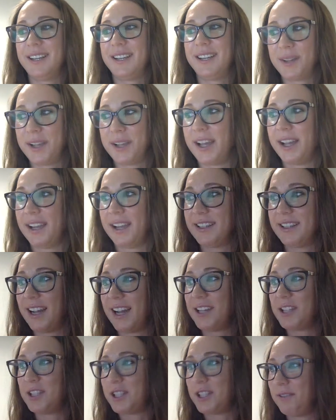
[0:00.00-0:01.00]
Okay.
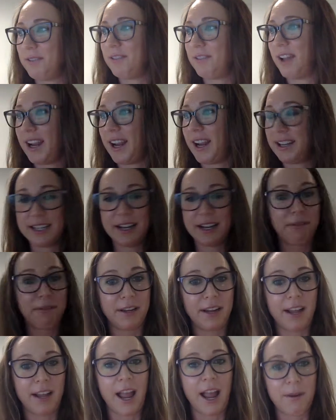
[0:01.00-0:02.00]
I
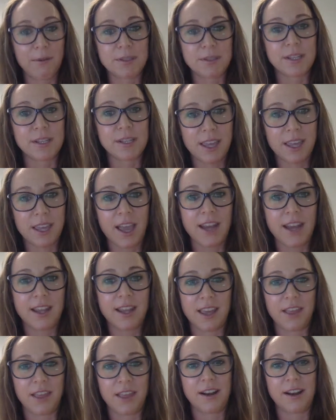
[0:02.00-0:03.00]
was looking at it
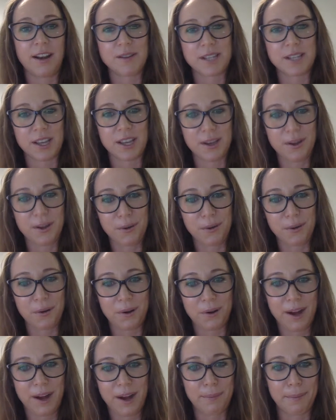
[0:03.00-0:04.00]
the other day. I was like, oh
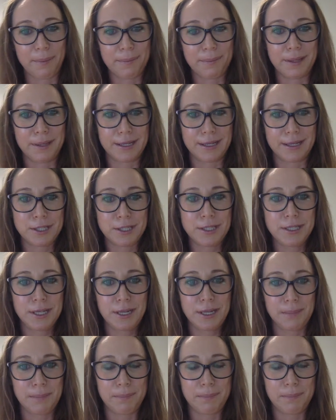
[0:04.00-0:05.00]
crap. I'm like, I should
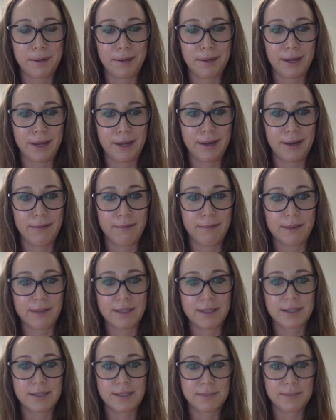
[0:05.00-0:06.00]
take better care of
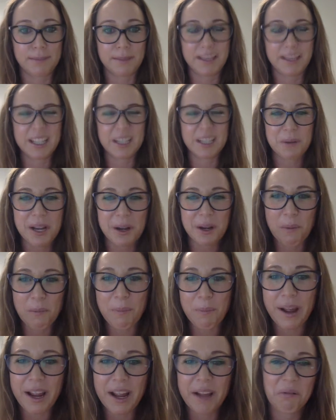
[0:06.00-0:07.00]
this. But that's why I don't
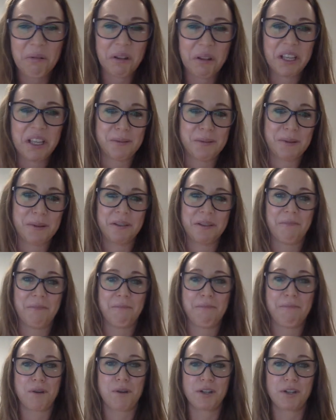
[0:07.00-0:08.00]
buy really expensive
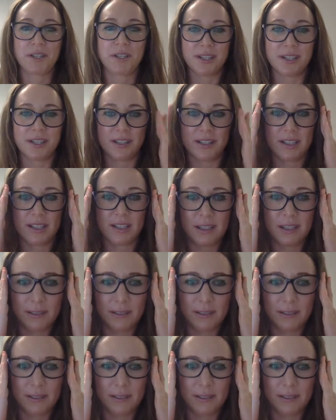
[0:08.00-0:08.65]
purses.